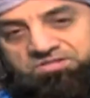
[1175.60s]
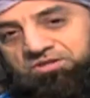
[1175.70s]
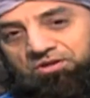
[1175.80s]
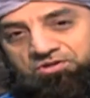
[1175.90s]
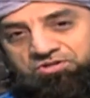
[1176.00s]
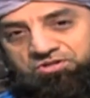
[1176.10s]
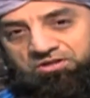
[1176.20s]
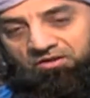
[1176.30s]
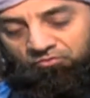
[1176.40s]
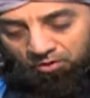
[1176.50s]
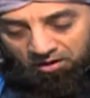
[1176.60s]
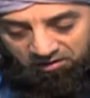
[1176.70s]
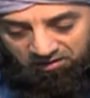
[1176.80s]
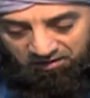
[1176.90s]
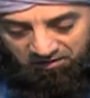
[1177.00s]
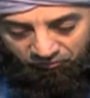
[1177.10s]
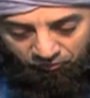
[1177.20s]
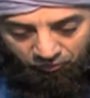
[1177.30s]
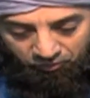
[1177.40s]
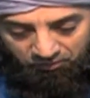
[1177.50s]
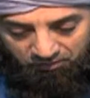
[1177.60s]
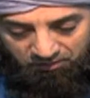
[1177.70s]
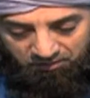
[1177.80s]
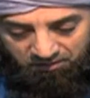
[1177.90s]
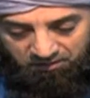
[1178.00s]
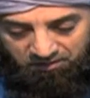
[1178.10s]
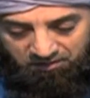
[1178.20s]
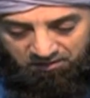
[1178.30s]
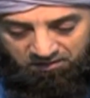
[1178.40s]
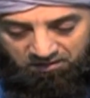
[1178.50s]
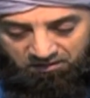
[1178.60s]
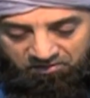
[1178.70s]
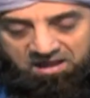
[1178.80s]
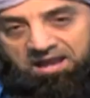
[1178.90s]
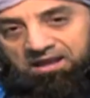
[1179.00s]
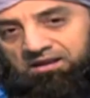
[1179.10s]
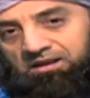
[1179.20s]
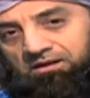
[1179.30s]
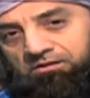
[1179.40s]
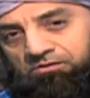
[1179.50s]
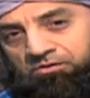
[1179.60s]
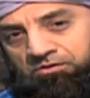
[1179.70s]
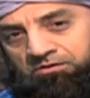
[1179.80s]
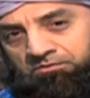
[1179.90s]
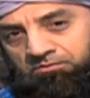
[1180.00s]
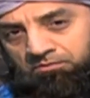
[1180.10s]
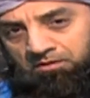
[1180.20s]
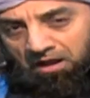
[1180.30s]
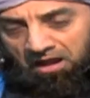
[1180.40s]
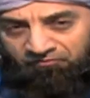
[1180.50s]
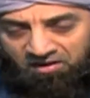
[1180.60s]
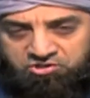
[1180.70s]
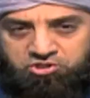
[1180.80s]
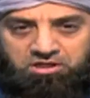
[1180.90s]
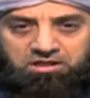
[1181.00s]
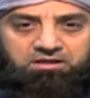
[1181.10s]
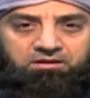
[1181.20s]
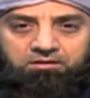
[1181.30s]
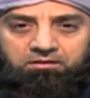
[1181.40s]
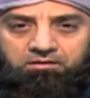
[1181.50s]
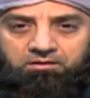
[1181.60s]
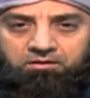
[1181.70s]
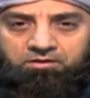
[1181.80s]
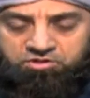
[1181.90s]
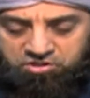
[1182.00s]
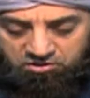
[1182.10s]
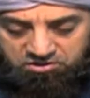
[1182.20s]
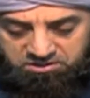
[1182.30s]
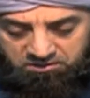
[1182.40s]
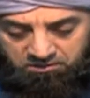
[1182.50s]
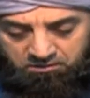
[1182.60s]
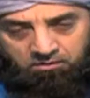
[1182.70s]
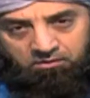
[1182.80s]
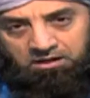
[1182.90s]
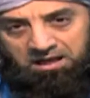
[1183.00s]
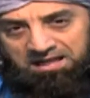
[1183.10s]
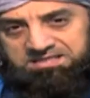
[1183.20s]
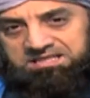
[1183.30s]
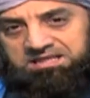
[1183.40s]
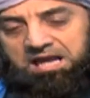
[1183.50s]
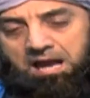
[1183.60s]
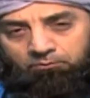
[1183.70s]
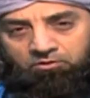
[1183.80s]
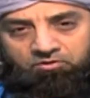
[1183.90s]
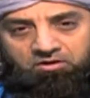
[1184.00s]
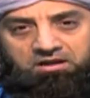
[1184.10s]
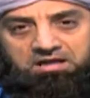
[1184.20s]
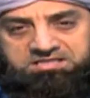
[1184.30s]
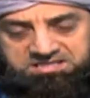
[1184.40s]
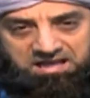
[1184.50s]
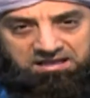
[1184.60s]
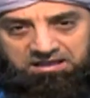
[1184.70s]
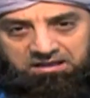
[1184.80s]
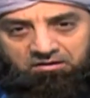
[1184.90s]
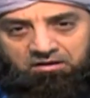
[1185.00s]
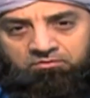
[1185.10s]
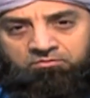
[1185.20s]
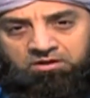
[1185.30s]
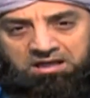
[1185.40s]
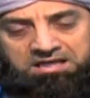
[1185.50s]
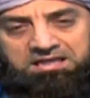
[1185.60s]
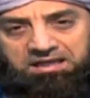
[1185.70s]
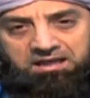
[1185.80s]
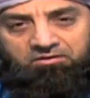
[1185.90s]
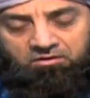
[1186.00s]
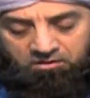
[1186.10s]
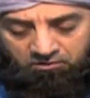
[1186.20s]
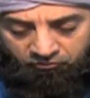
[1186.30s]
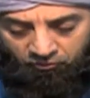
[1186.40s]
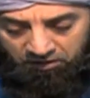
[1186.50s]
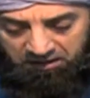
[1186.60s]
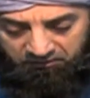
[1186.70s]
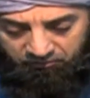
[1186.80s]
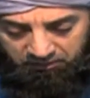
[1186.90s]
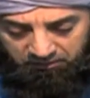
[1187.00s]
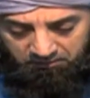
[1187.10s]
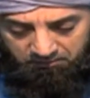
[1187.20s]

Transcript: search of work and food. They eventually turn to collecting camel dung and selling it and cleaning it for their living.